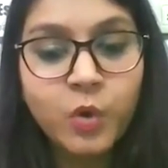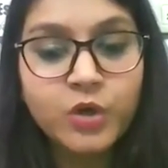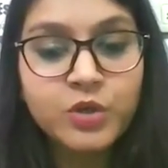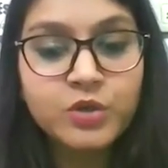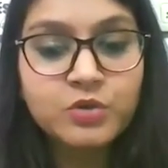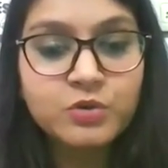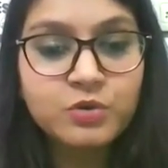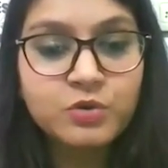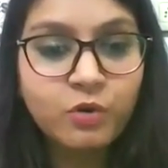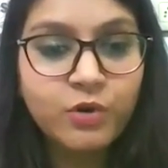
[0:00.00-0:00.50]
would
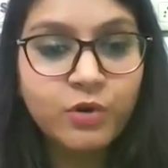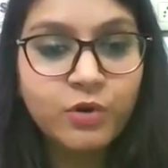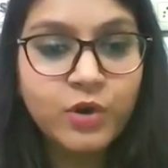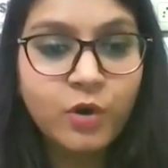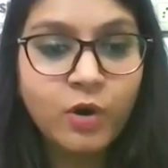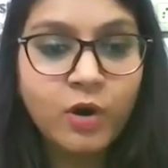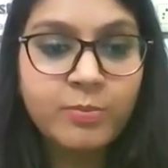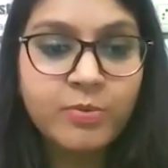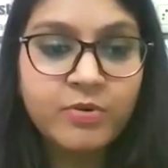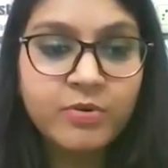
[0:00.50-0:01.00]
want to know
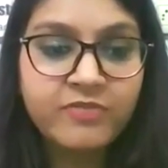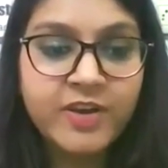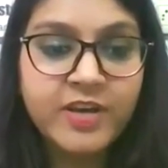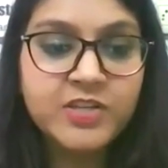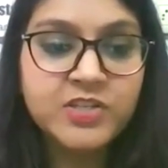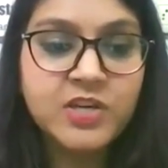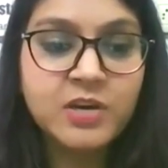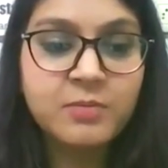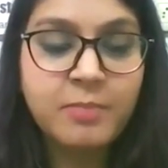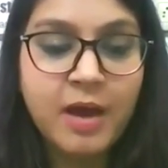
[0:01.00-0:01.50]
your
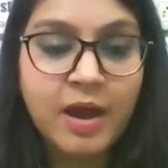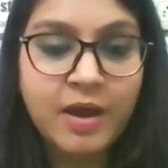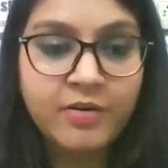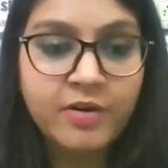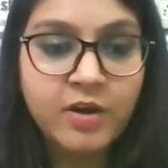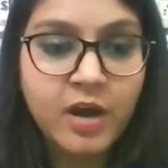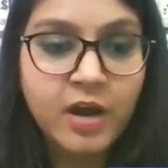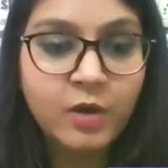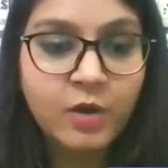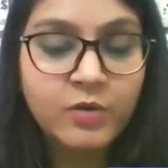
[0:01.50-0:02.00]
professional
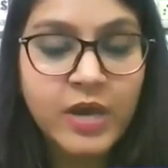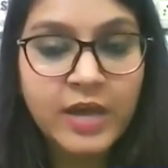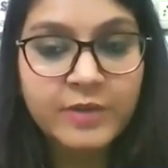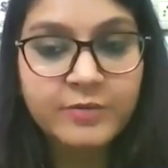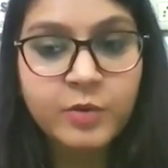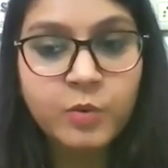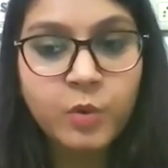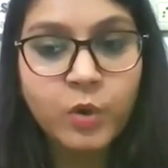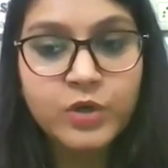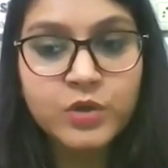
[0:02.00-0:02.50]
background
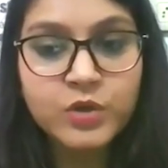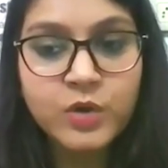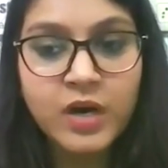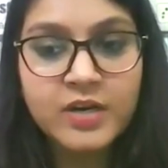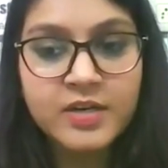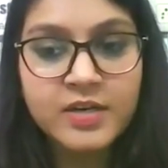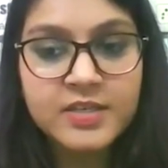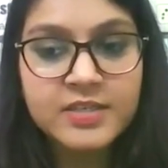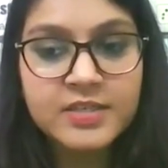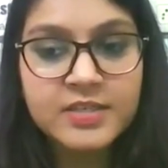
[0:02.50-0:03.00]
and we want
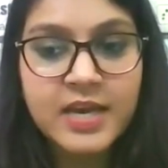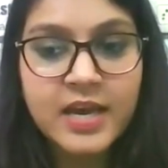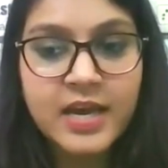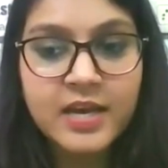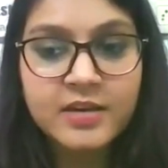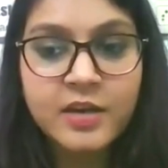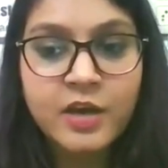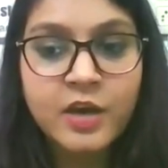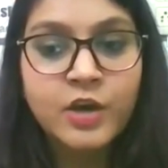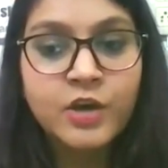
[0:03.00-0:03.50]
to
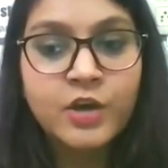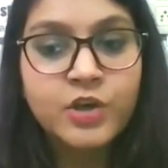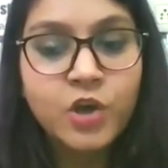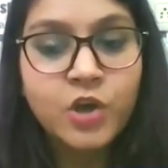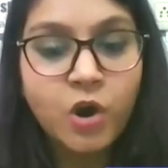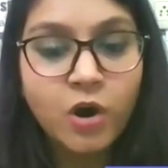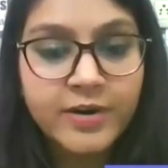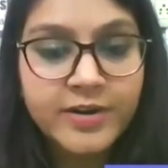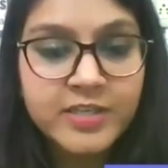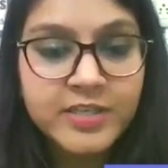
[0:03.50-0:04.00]
understand
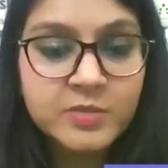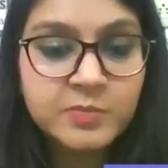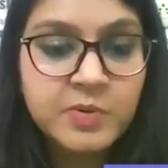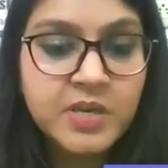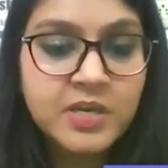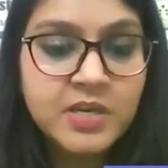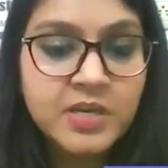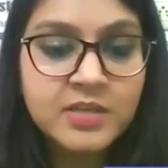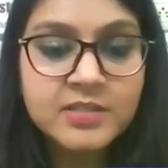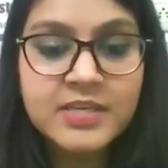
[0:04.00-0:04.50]
your
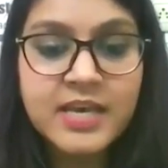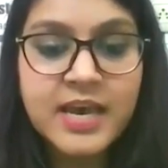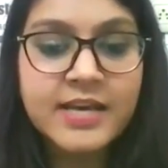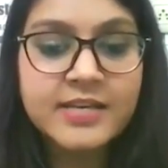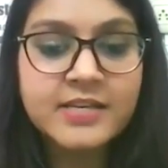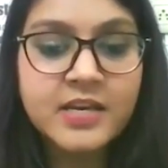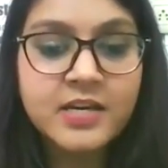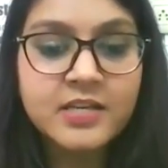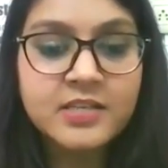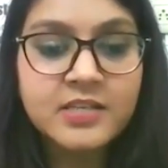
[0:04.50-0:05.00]
experience
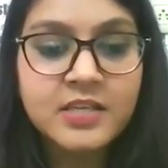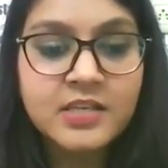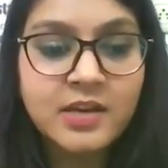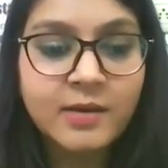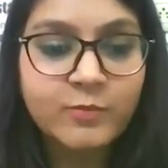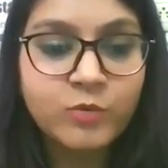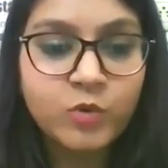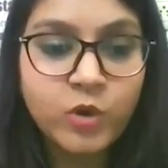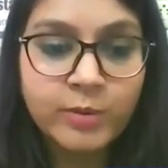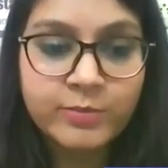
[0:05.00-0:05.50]
as our
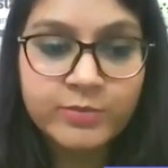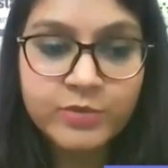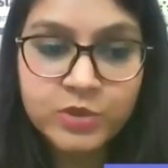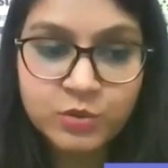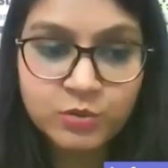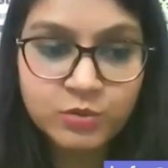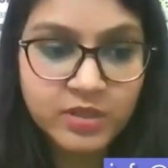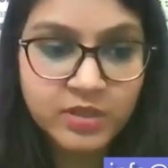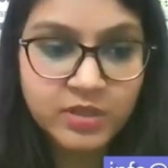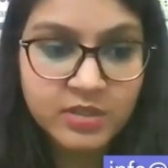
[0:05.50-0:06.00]
CWM
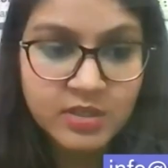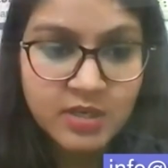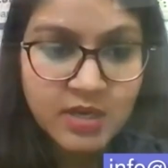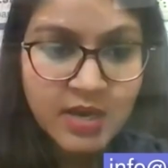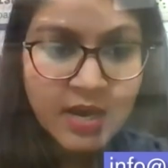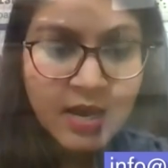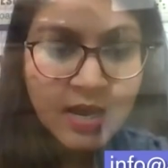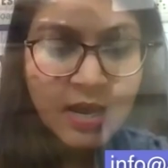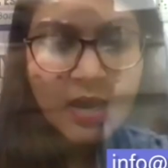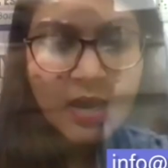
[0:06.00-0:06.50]
student.